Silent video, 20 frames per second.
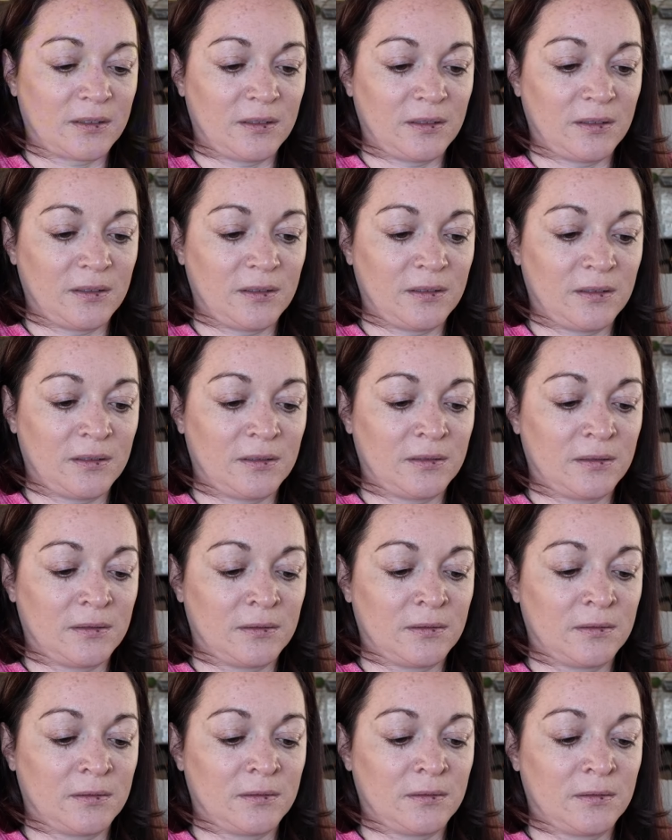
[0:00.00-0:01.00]

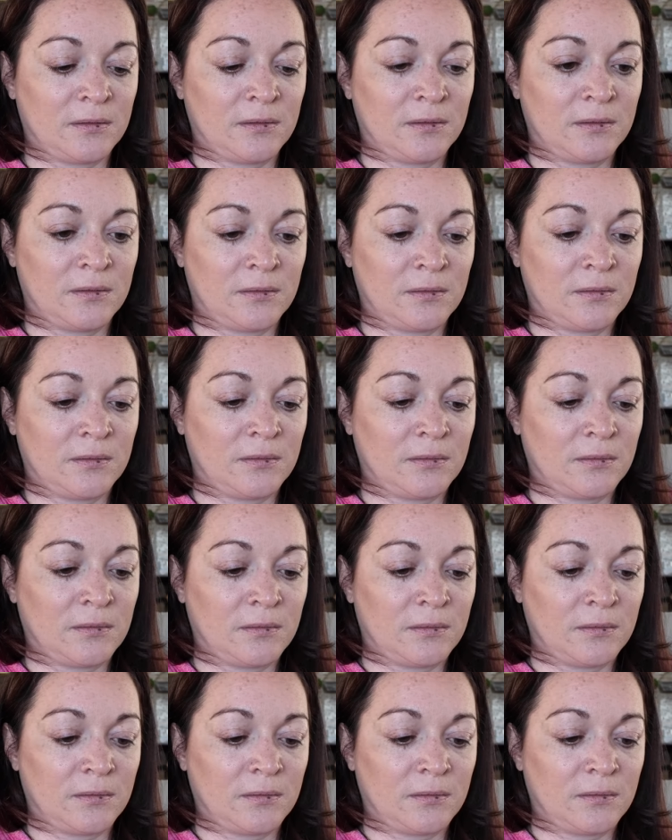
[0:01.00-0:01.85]
(no one is talking)